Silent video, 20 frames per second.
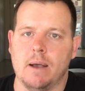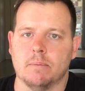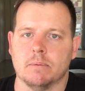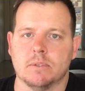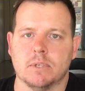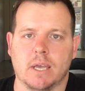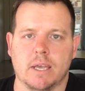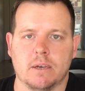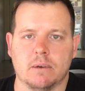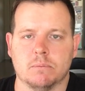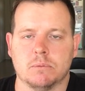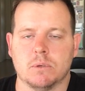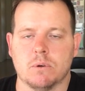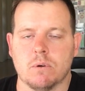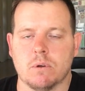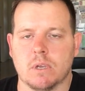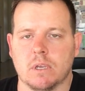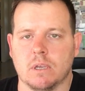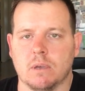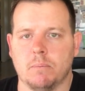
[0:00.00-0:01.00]
say I'm
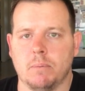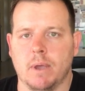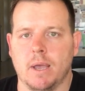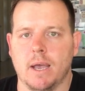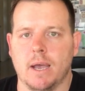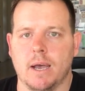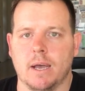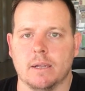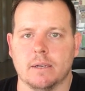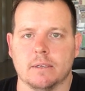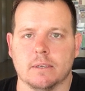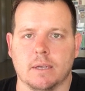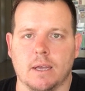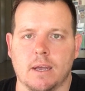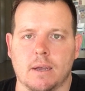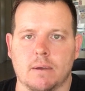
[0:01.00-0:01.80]
talking about